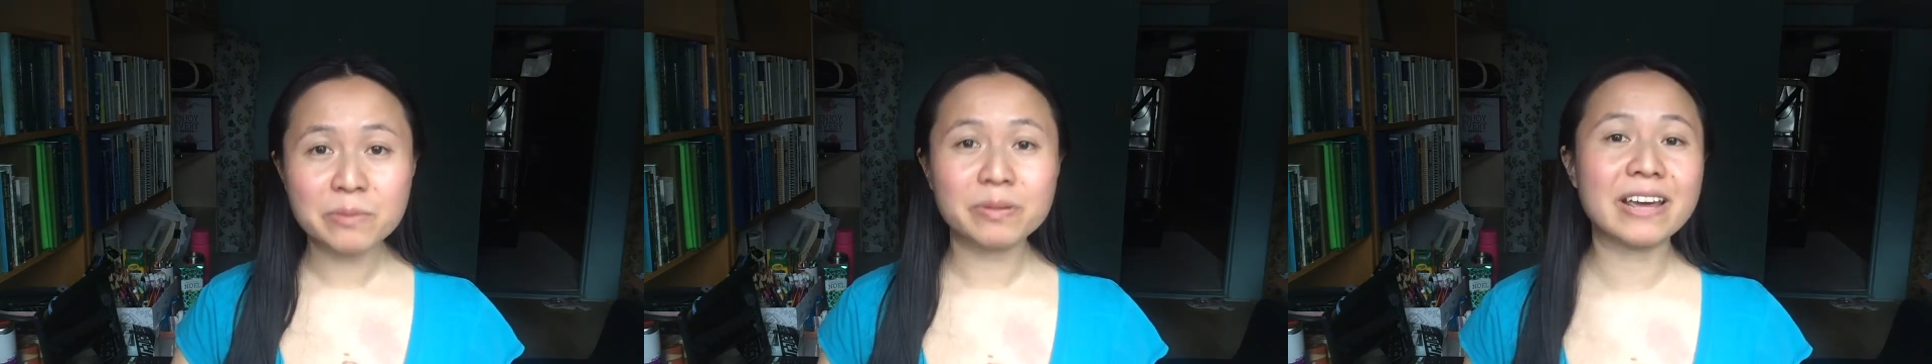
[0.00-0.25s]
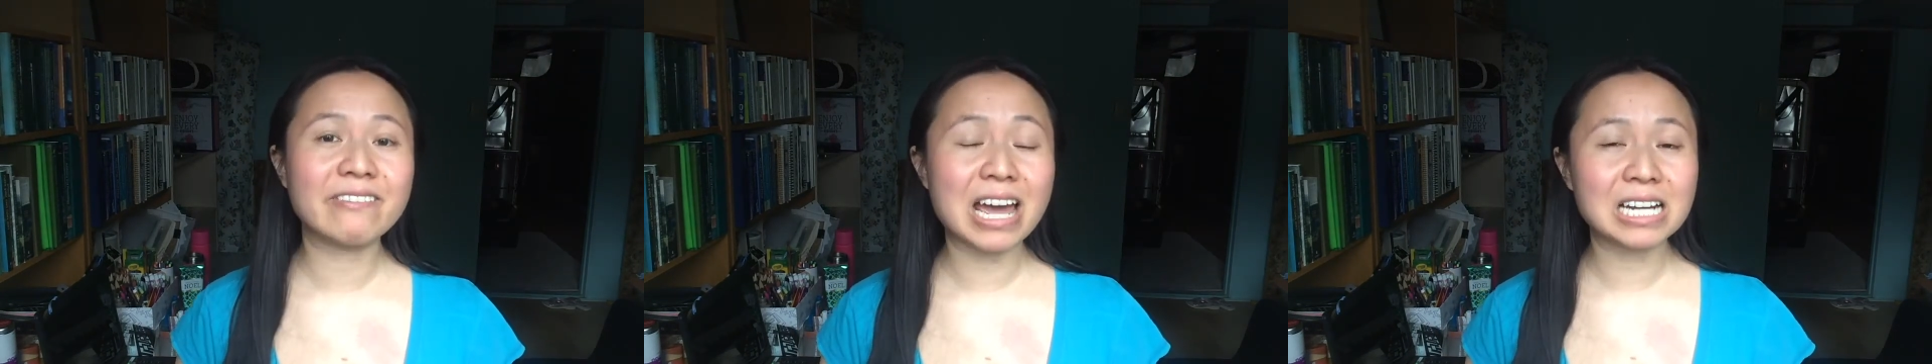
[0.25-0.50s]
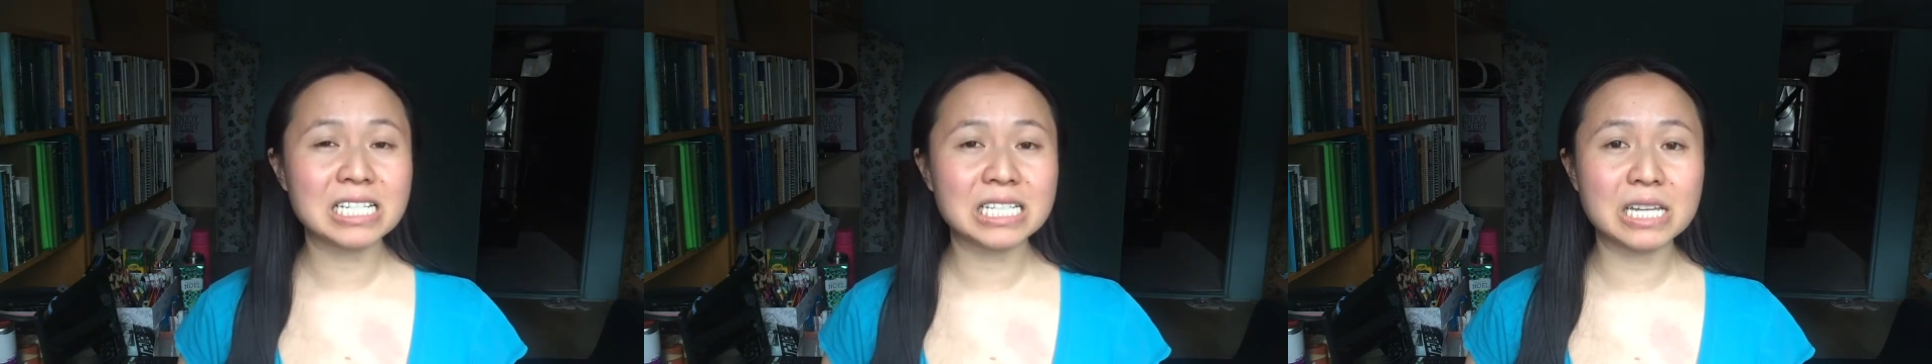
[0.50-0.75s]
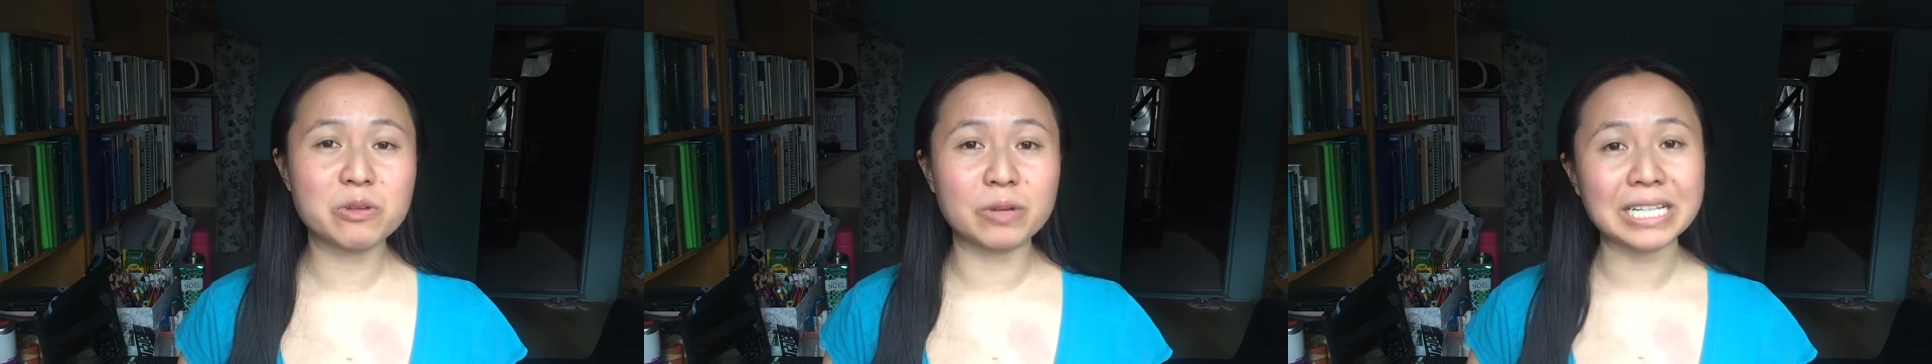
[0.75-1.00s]
but I've
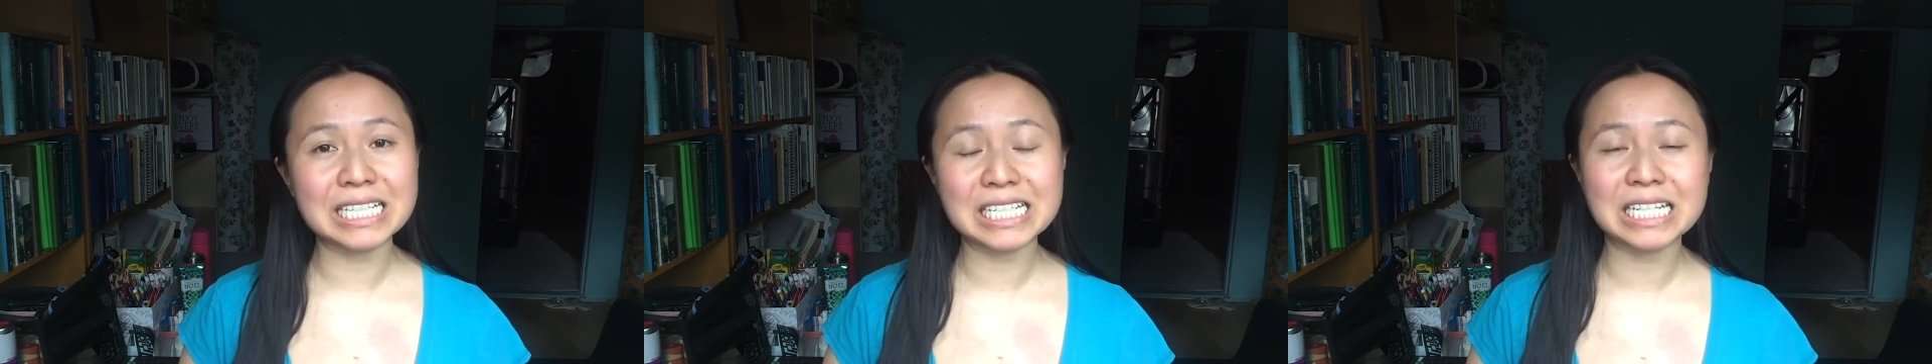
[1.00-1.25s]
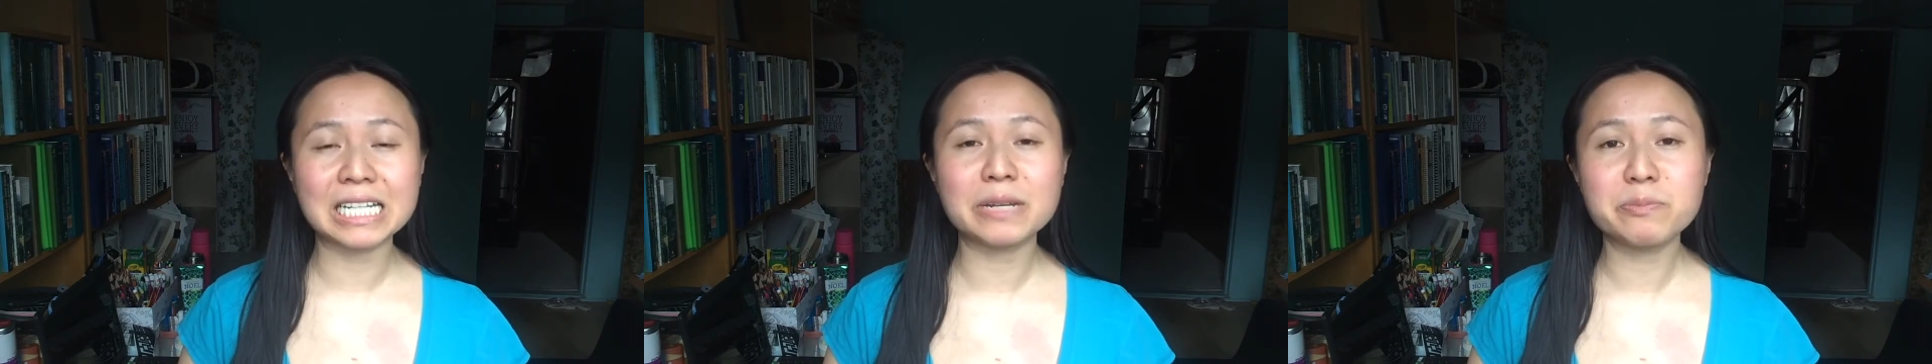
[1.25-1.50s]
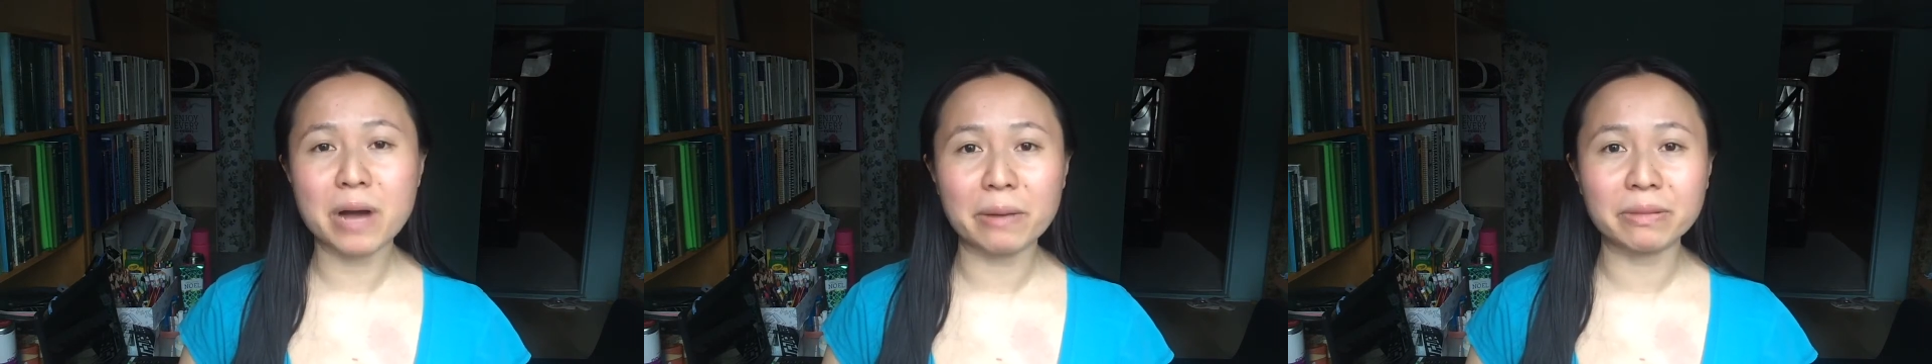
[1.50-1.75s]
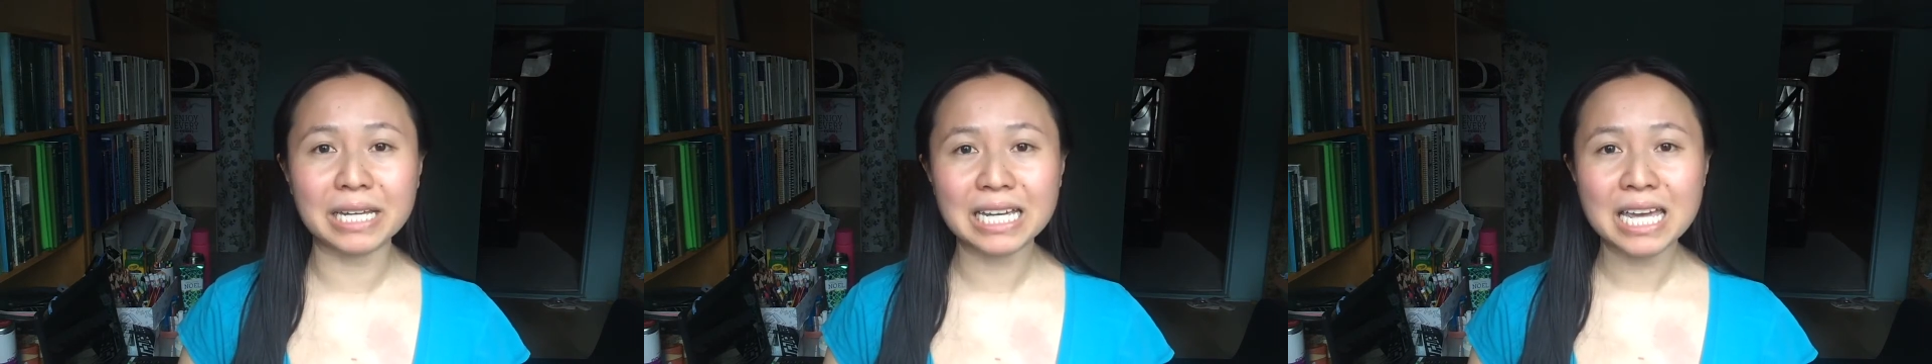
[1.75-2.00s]
actually witnessed it in
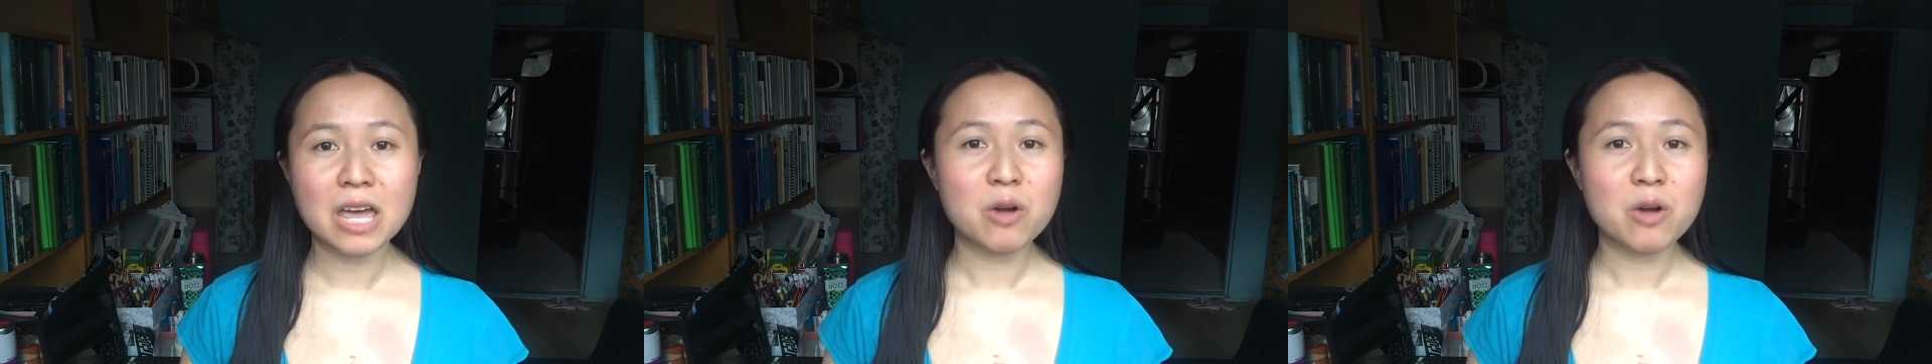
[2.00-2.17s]
public,